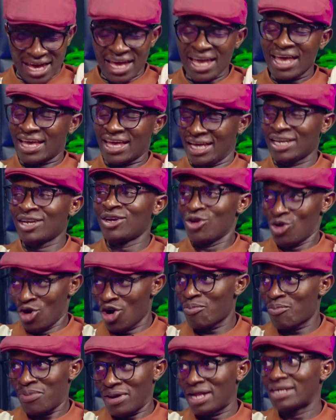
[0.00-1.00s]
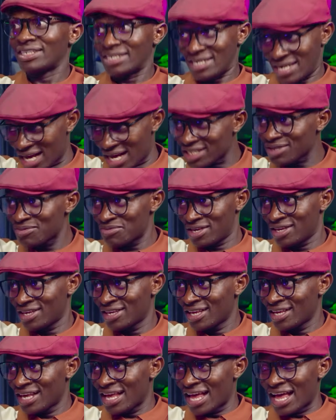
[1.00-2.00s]
I had no plan, trust me.
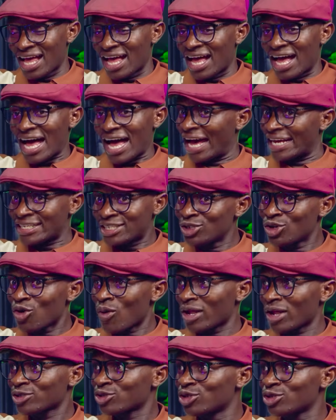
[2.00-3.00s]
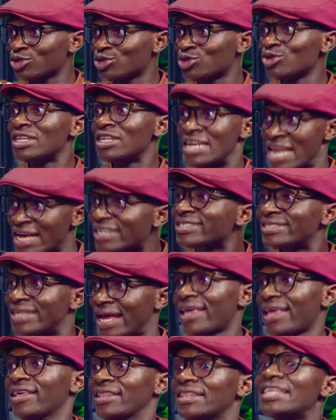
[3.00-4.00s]
I didn't know what I was going to do the next
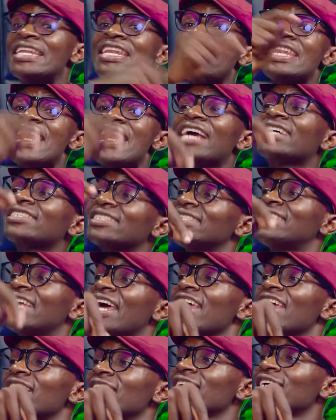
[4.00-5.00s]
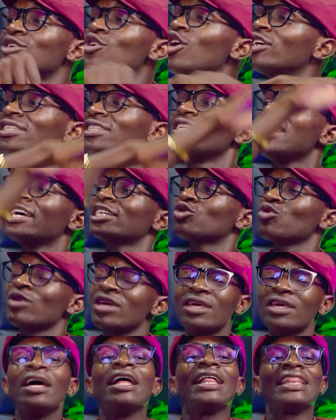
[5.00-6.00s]
day. The next day. Not the next
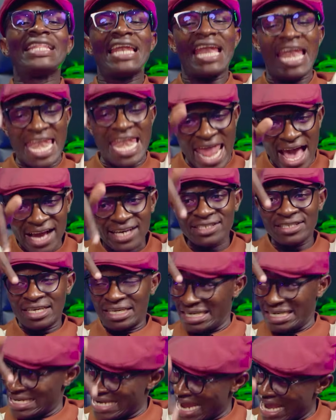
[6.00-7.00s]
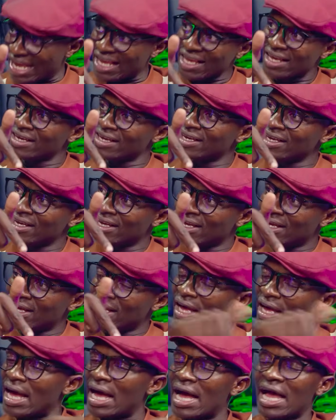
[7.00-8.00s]
week, the next day.
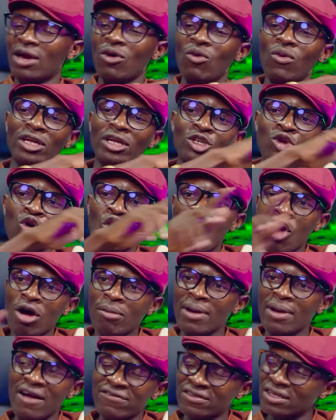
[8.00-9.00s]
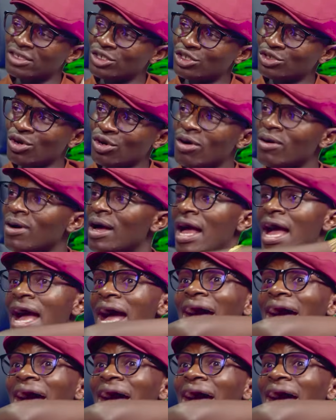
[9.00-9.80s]
I went home after the show.